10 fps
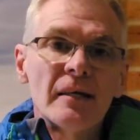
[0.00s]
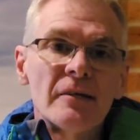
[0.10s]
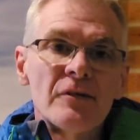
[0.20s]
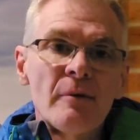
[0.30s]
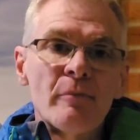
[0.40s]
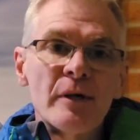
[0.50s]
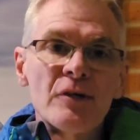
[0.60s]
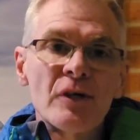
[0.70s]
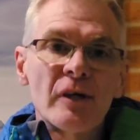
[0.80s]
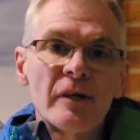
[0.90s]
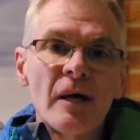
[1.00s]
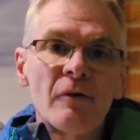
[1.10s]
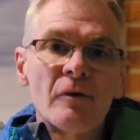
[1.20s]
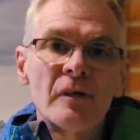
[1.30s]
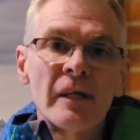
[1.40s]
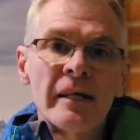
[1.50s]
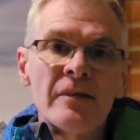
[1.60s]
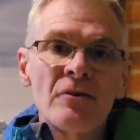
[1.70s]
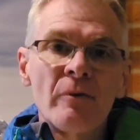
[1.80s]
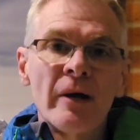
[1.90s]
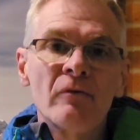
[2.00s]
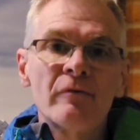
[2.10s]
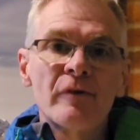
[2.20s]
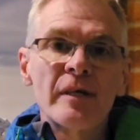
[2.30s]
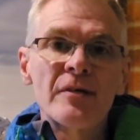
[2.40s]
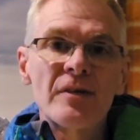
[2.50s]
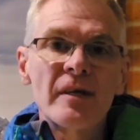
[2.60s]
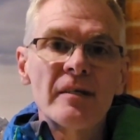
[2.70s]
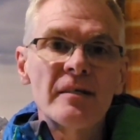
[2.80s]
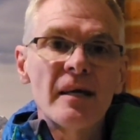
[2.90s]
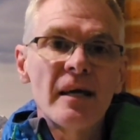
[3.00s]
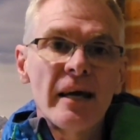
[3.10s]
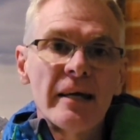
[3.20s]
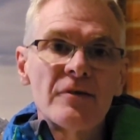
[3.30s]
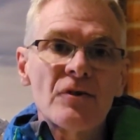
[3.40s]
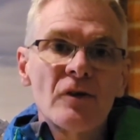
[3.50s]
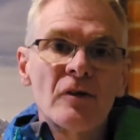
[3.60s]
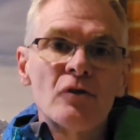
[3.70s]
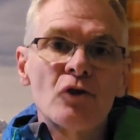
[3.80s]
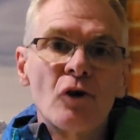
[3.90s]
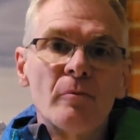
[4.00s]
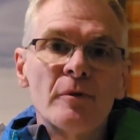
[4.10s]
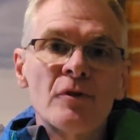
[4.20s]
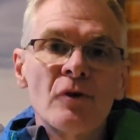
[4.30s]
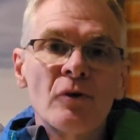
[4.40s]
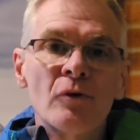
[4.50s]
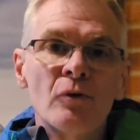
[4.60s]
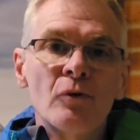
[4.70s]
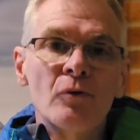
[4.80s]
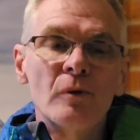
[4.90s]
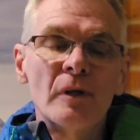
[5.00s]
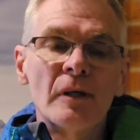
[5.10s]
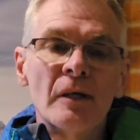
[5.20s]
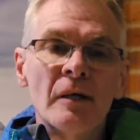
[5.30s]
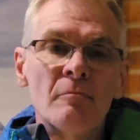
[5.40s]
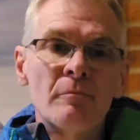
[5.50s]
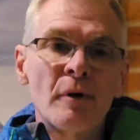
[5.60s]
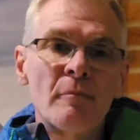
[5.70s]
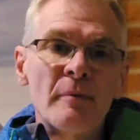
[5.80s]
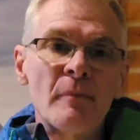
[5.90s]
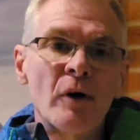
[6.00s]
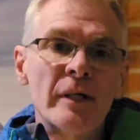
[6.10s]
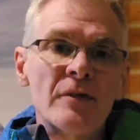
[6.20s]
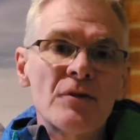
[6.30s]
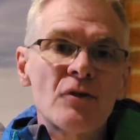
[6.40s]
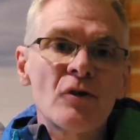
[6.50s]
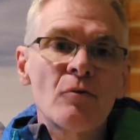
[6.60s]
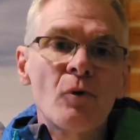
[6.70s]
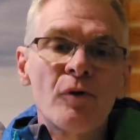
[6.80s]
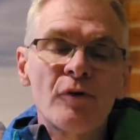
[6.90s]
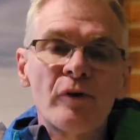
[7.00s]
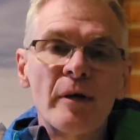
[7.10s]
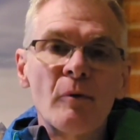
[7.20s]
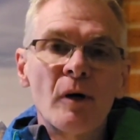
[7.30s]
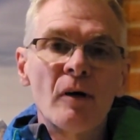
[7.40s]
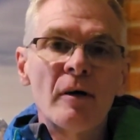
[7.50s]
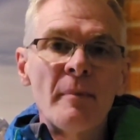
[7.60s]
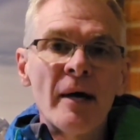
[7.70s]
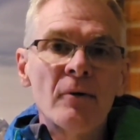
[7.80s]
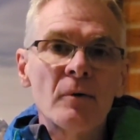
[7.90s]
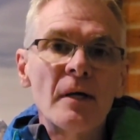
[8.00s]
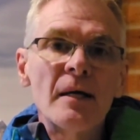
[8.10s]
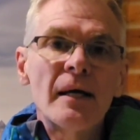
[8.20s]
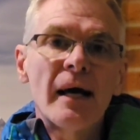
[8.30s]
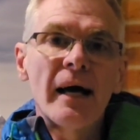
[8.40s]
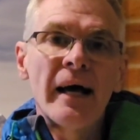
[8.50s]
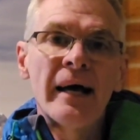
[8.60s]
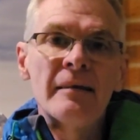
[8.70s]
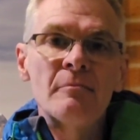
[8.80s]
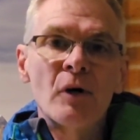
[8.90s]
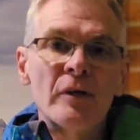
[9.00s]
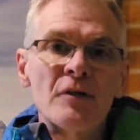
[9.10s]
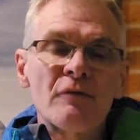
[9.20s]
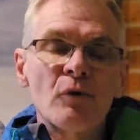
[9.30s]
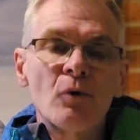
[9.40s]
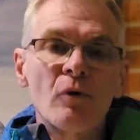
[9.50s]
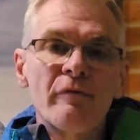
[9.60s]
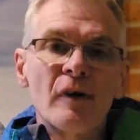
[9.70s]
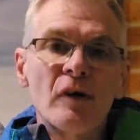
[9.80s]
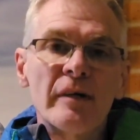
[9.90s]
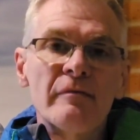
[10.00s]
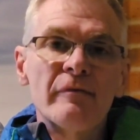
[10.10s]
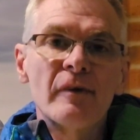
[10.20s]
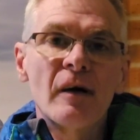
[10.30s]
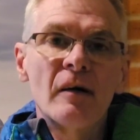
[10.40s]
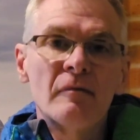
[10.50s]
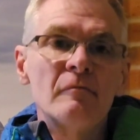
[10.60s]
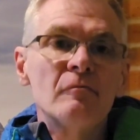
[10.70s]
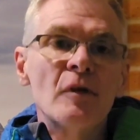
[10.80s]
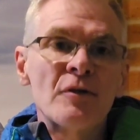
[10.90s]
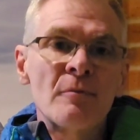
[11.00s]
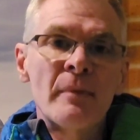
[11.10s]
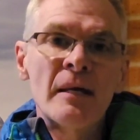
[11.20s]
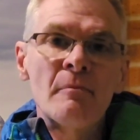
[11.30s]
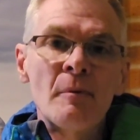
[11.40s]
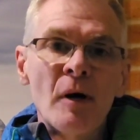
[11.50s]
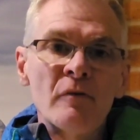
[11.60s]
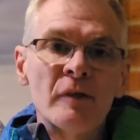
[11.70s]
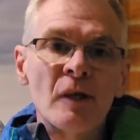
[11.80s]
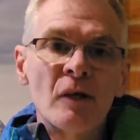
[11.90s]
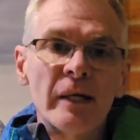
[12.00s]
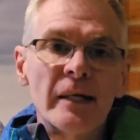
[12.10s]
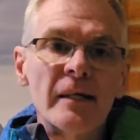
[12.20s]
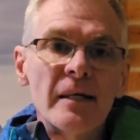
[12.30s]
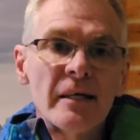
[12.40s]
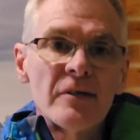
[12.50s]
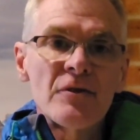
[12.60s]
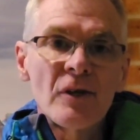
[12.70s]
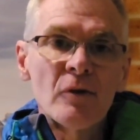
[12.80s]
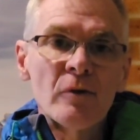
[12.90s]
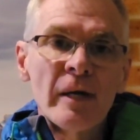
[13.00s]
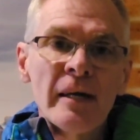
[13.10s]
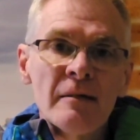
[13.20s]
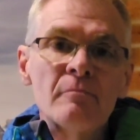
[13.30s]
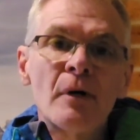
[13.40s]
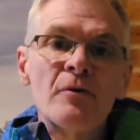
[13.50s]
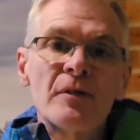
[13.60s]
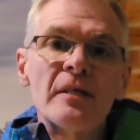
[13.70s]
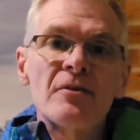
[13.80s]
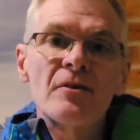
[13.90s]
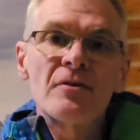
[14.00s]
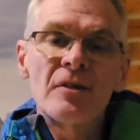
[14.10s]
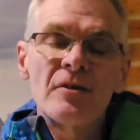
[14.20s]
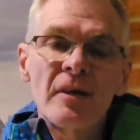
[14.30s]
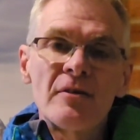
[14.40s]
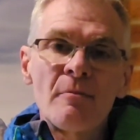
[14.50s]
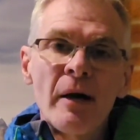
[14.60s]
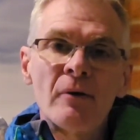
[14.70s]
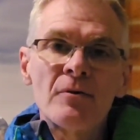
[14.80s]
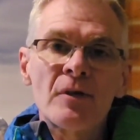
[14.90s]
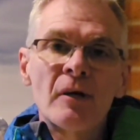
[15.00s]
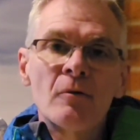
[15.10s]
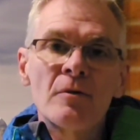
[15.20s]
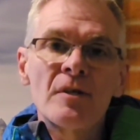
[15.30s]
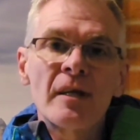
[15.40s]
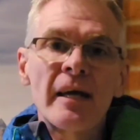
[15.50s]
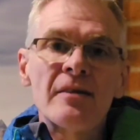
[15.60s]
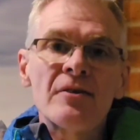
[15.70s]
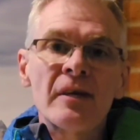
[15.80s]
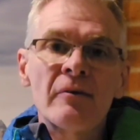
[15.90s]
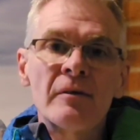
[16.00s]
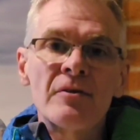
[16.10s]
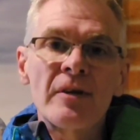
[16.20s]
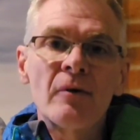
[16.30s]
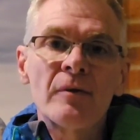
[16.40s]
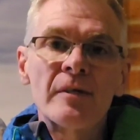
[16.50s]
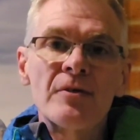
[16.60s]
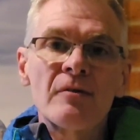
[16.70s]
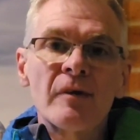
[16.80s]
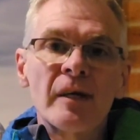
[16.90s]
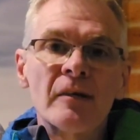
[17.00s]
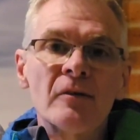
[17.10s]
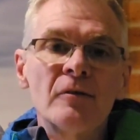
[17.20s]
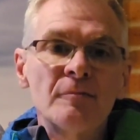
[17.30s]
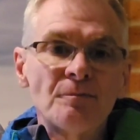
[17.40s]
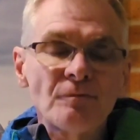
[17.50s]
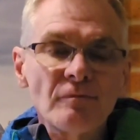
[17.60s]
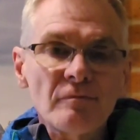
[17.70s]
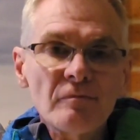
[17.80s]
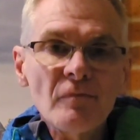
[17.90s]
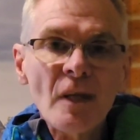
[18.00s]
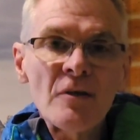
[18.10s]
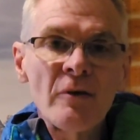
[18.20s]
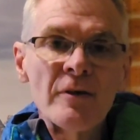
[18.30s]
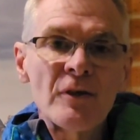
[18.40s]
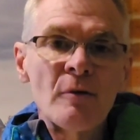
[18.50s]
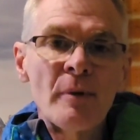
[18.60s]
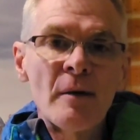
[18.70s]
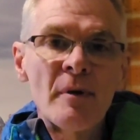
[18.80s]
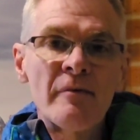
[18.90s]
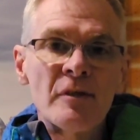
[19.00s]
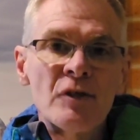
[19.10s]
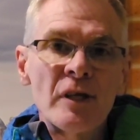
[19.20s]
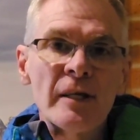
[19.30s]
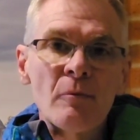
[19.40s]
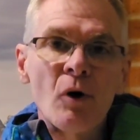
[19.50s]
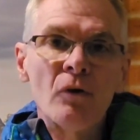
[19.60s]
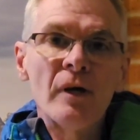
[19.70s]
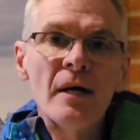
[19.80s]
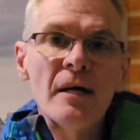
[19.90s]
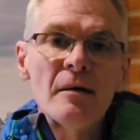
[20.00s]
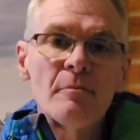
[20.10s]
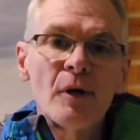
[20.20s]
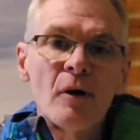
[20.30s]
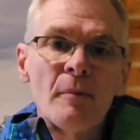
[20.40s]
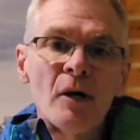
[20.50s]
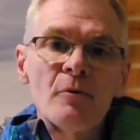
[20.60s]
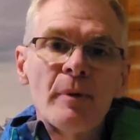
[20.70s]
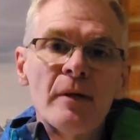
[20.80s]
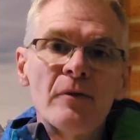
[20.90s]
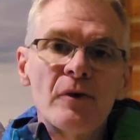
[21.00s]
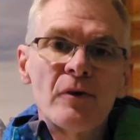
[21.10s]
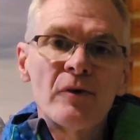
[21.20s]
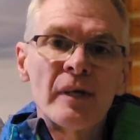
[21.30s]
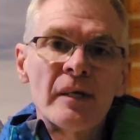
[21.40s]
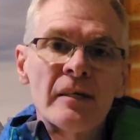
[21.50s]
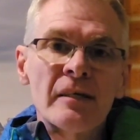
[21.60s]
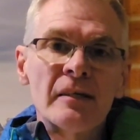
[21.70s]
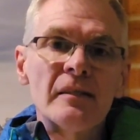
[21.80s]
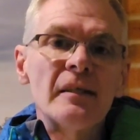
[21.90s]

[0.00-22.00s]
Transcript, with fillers: Temperature currently is around freezing, it's going to drop to um, probably minus two or three while I'm out and minus four or five uh, as a minimum overnight. So in most instances, that's about as cold as it gets here in the southeast of England. So it's going to be a bit of a chilly one, but I'm hoping that the uh,